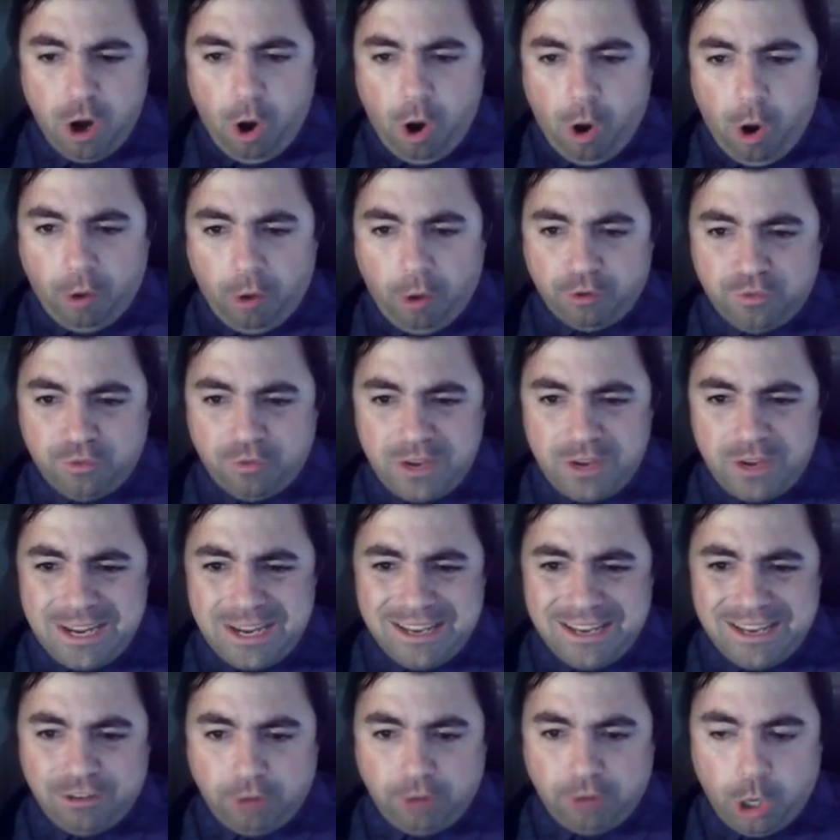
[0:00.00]
R S
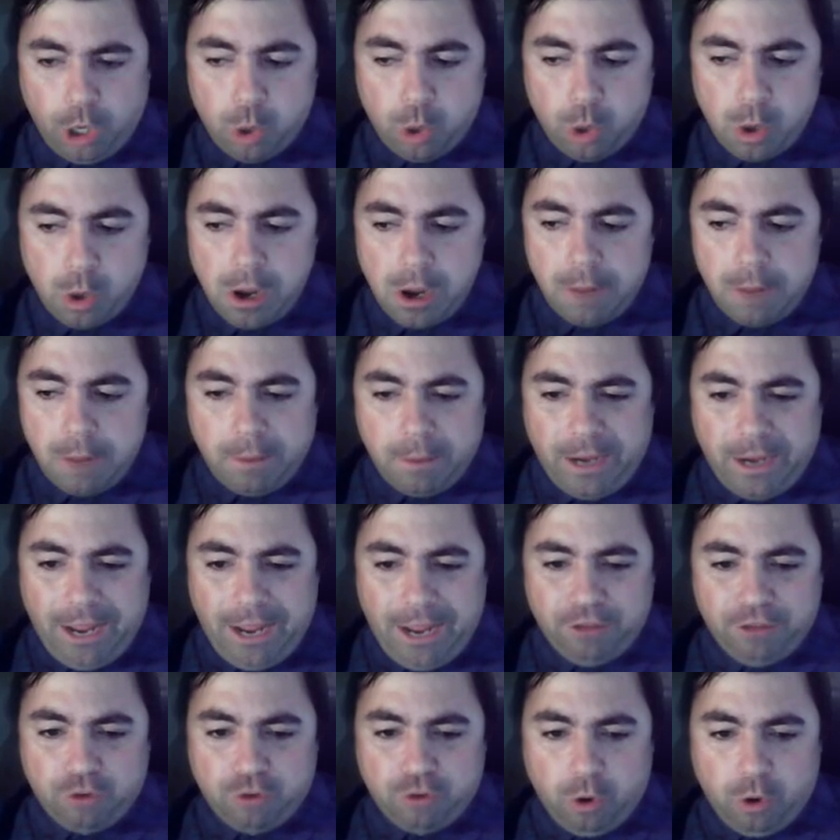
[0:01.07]
V is low, but
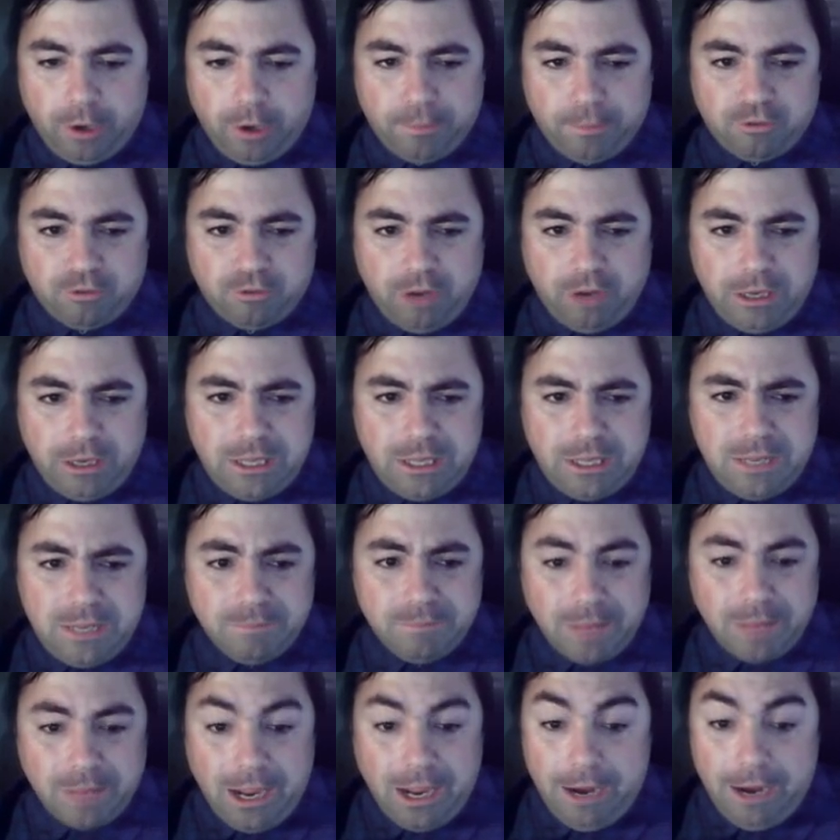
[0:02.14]
has gone up
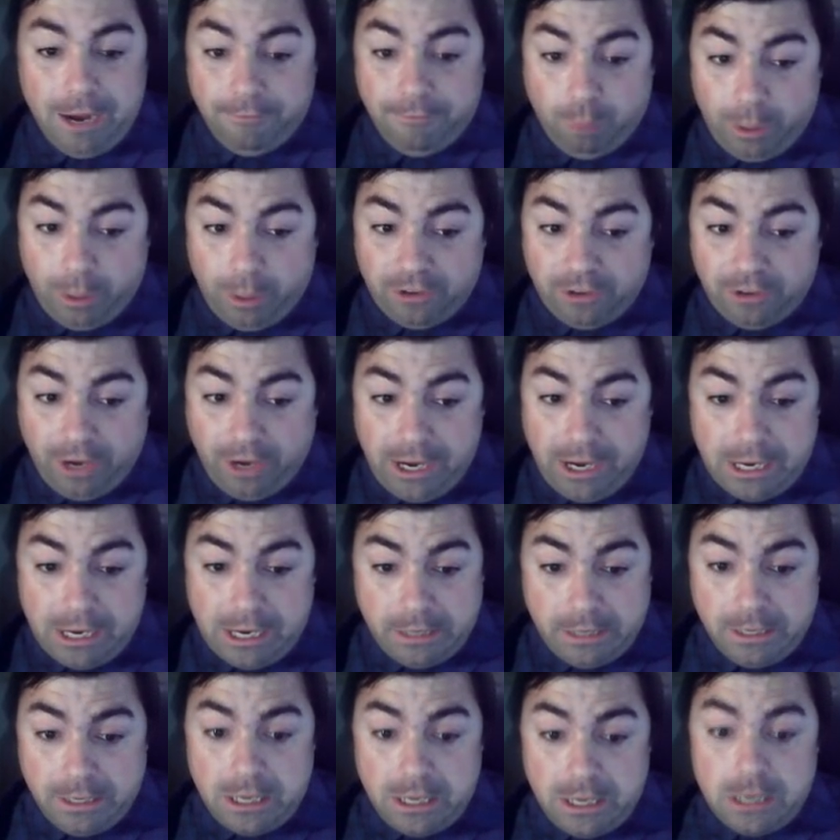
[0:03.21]
slightly. Influenza
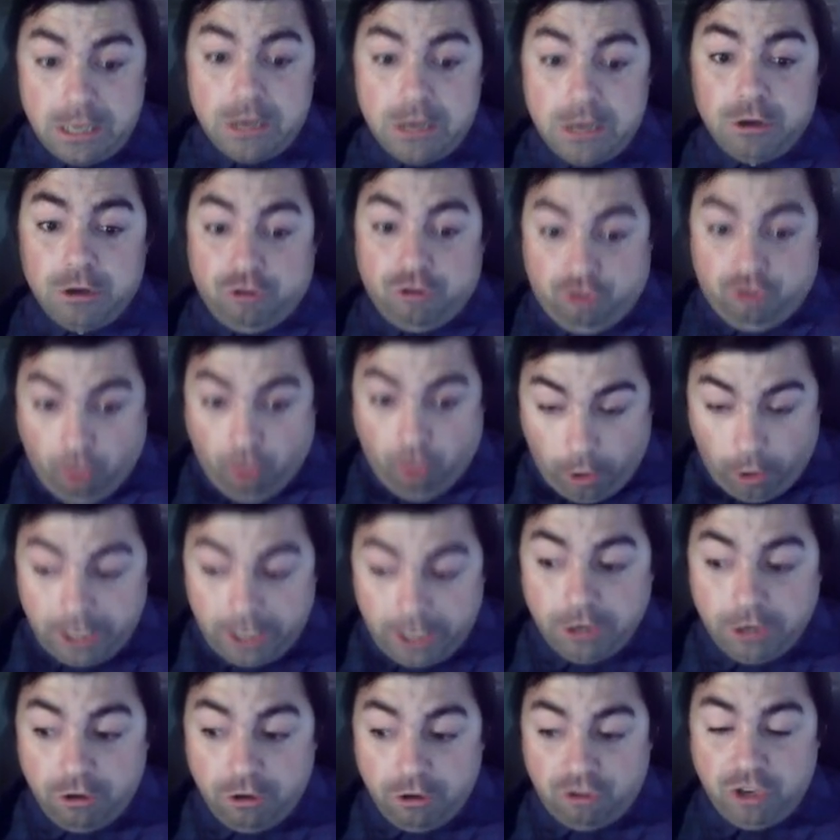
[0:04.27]
A,
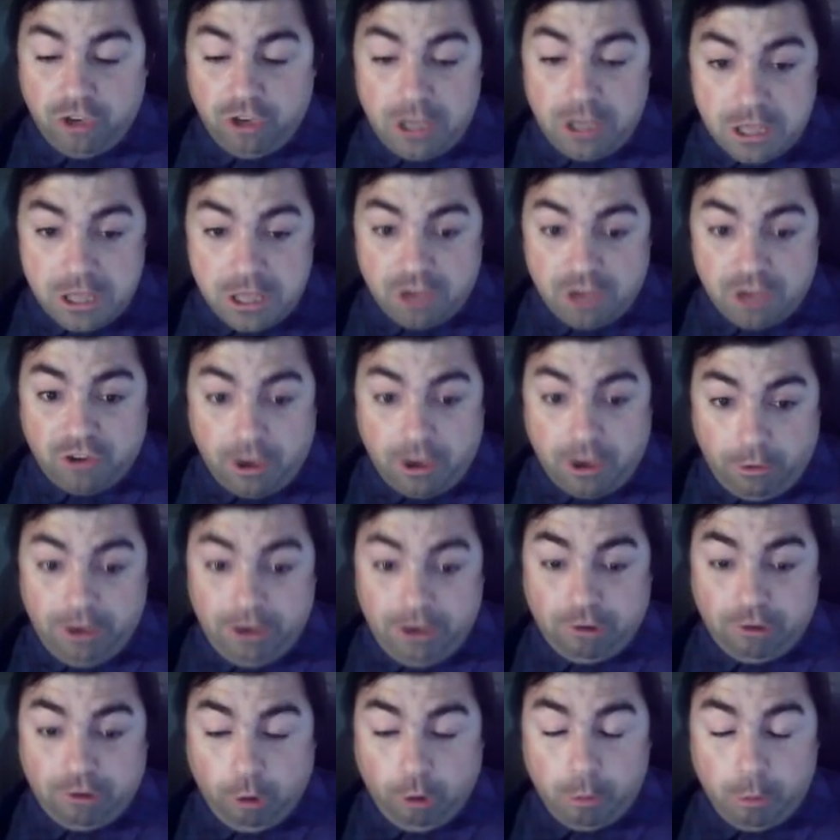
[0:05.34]
starting to see this
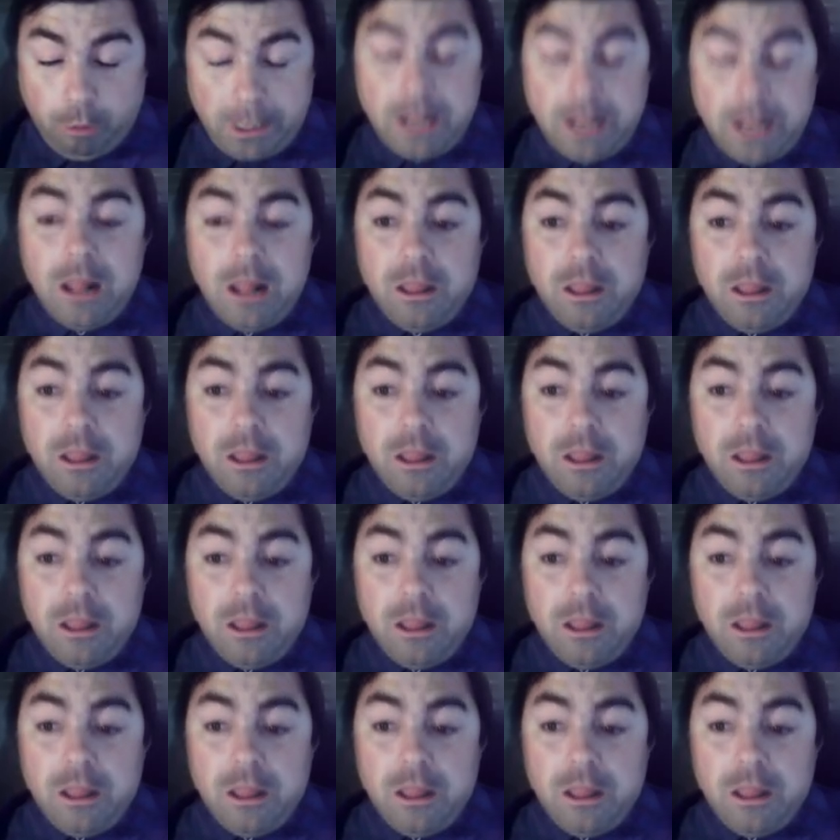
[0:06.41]
increase a little bit.